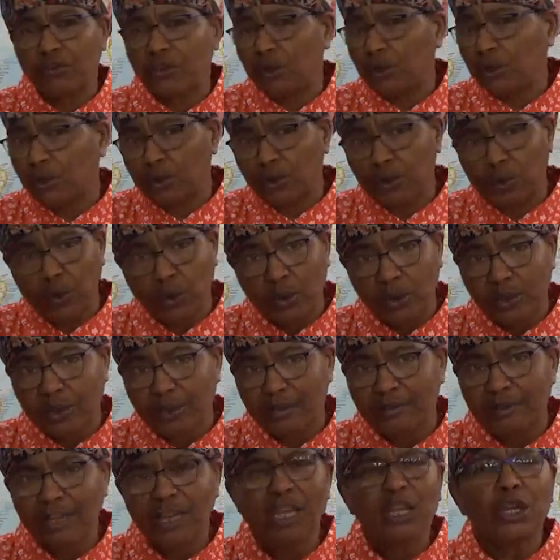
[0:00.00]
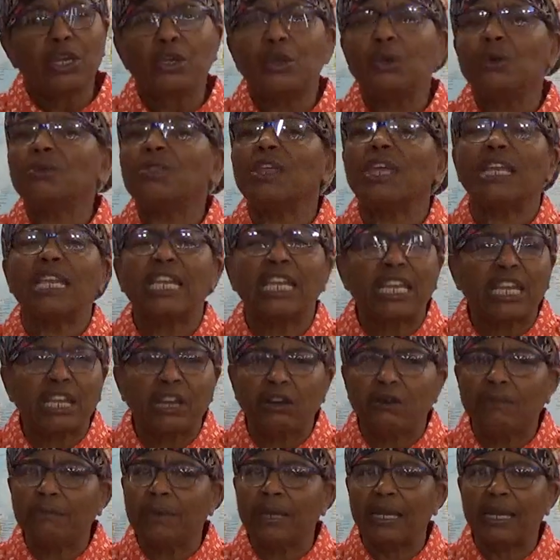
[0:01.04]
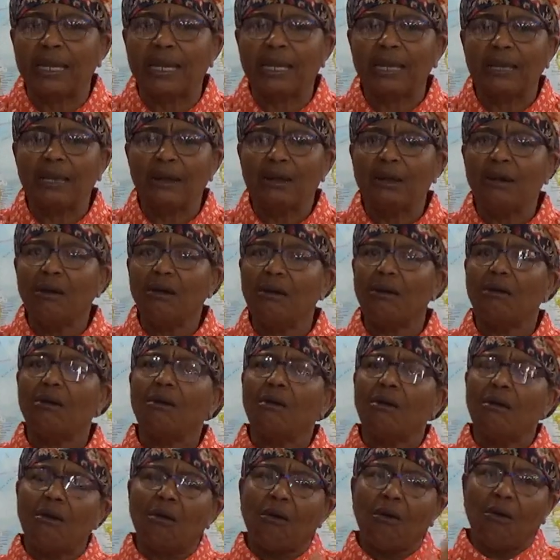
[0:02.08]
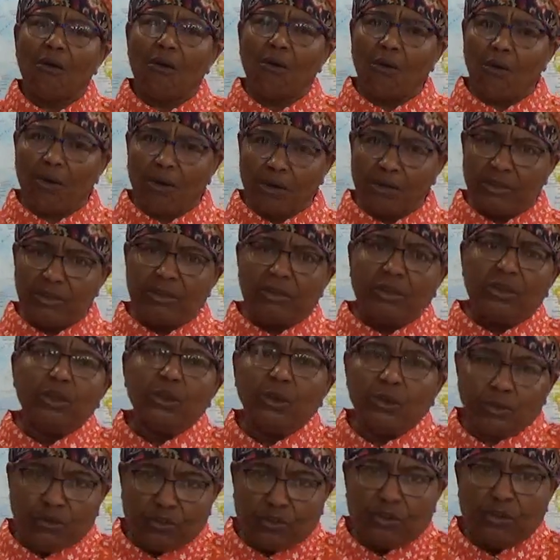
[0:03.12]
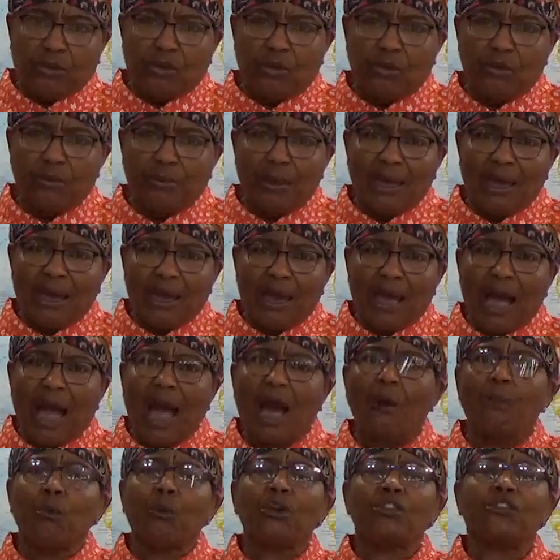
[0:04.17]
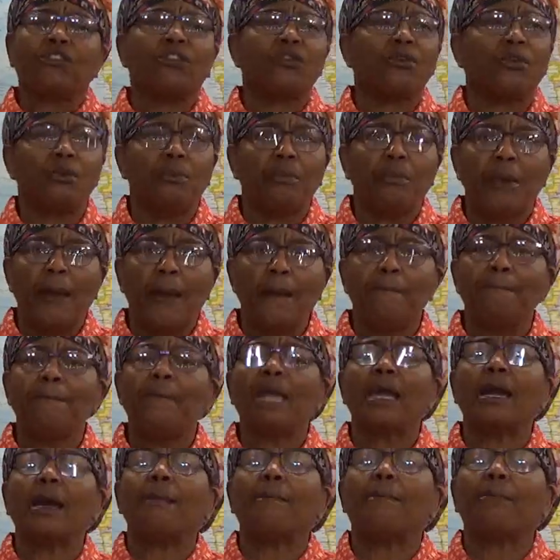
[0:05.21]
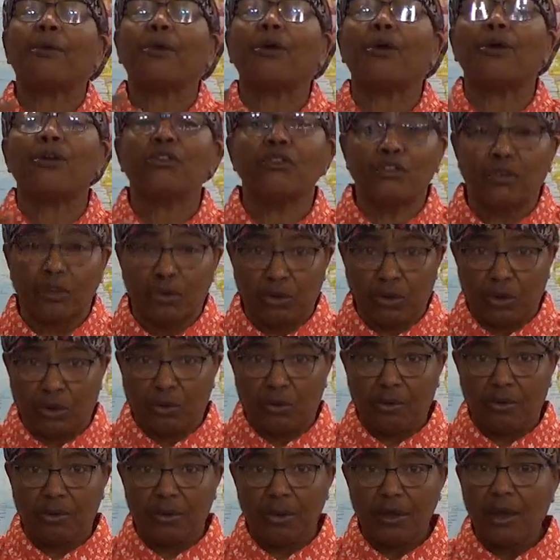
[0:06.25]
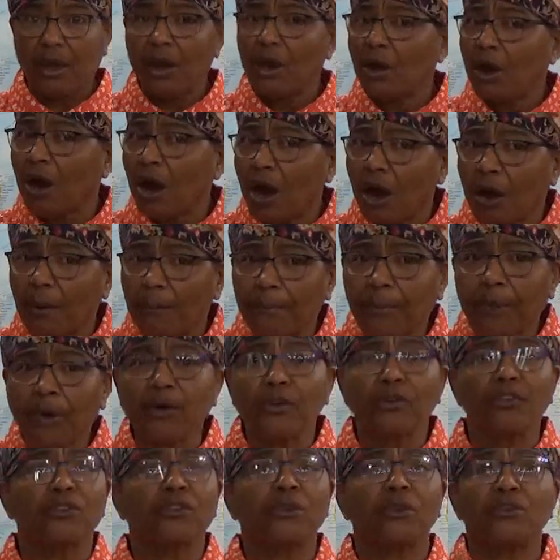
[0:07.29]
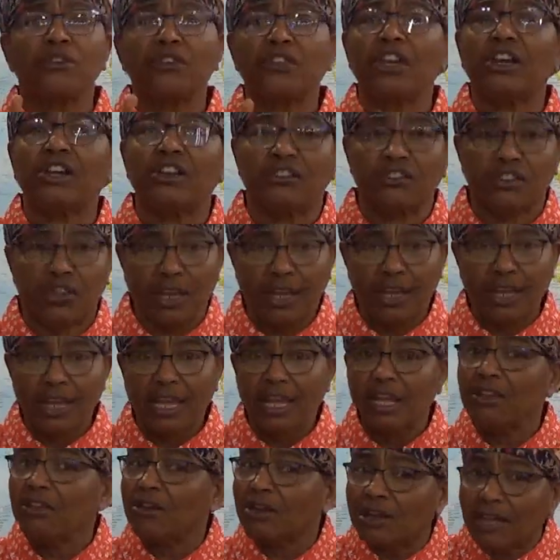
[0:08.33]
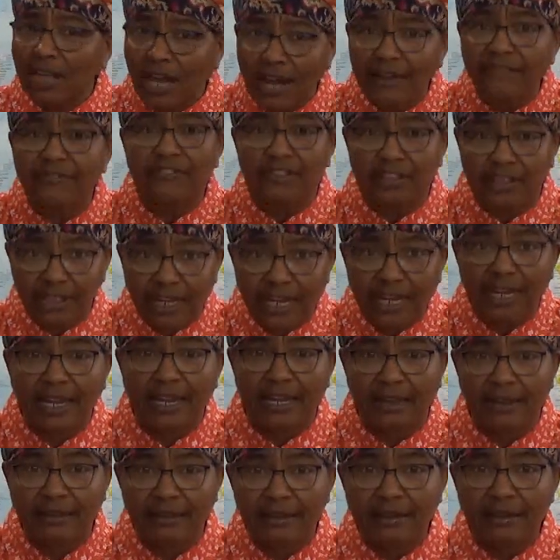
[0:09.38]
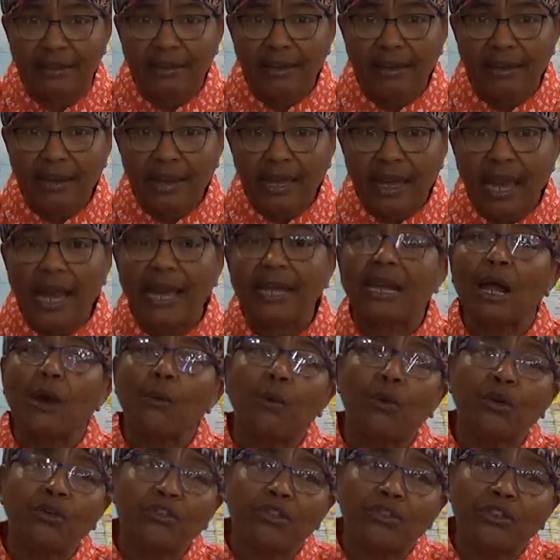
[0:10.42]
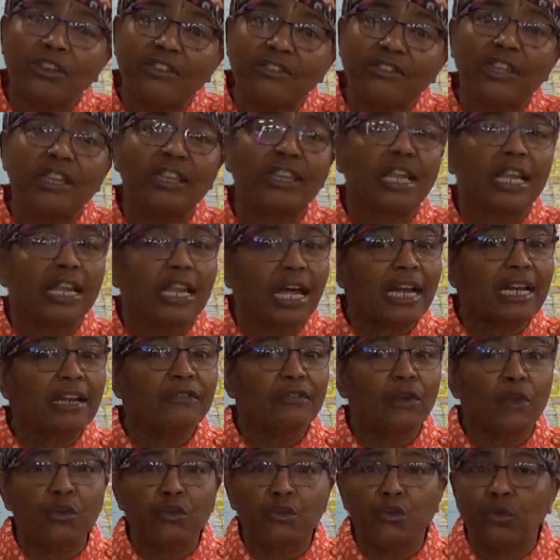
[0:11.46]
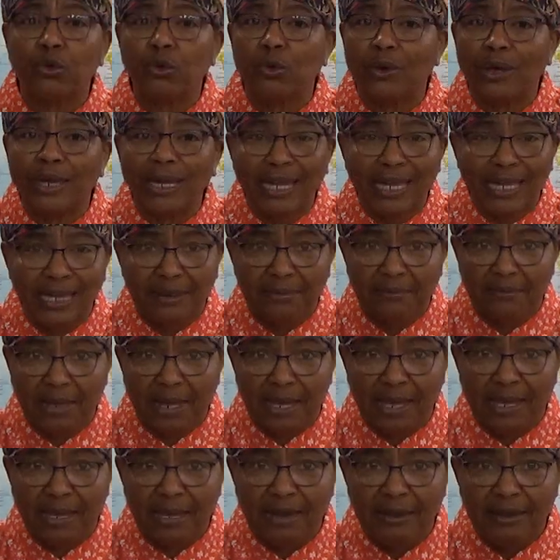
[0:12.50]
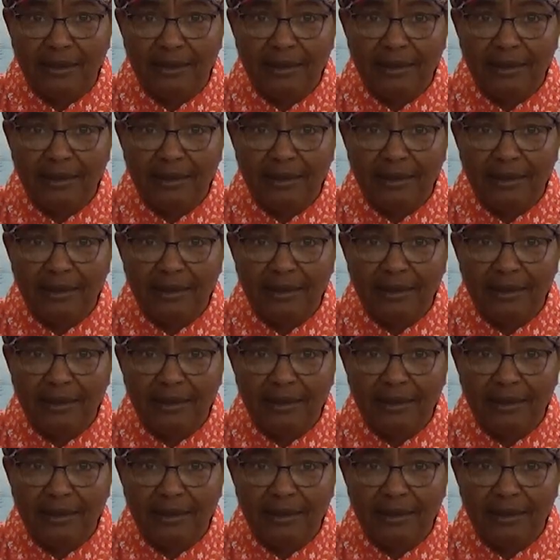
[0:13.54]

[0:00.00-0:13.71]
to you, daughters you that hear me on YouTube, I want to make a personal, personal touch in your life today. And I want you to see the light of Yeshua in me.